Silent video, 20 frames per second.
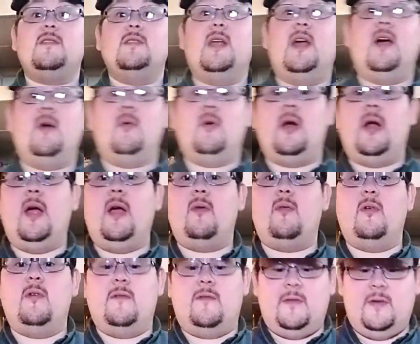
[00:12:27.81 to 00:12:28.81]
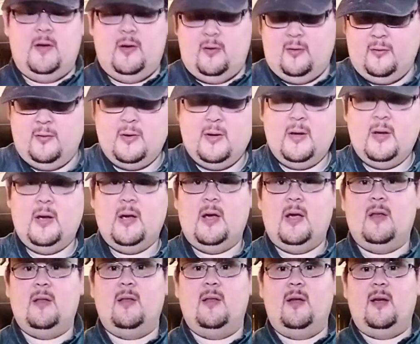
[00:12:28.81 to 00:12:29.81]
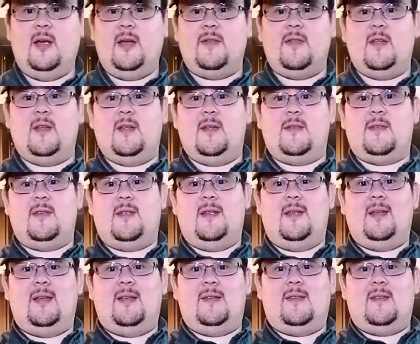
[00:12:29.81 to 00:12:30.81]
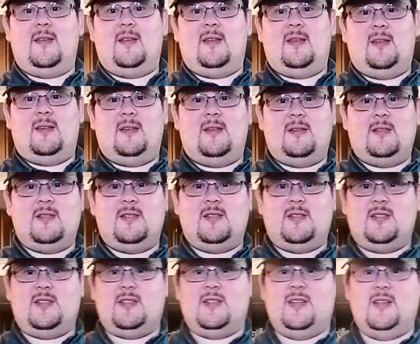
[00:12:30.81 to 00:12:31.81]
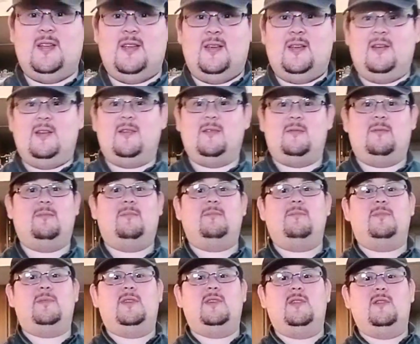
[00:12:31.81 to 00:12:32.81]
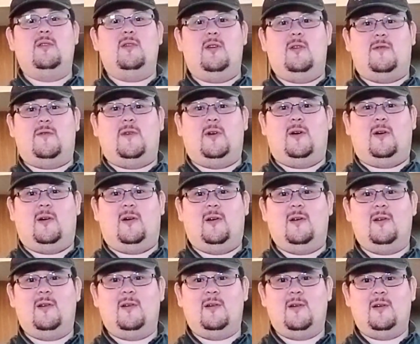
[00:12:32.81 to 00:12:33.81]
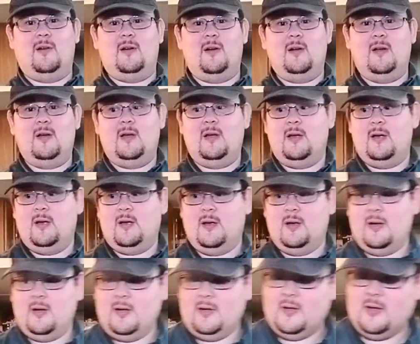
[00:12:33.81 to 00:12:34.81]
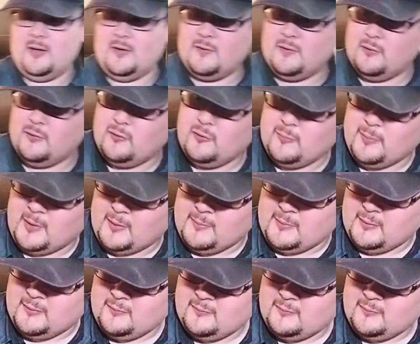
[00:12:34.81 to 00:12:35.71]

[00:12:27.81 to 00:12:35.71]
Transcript: so now we're at reveal, and look at this. Isn't she beautiful? Yes, you too, baby.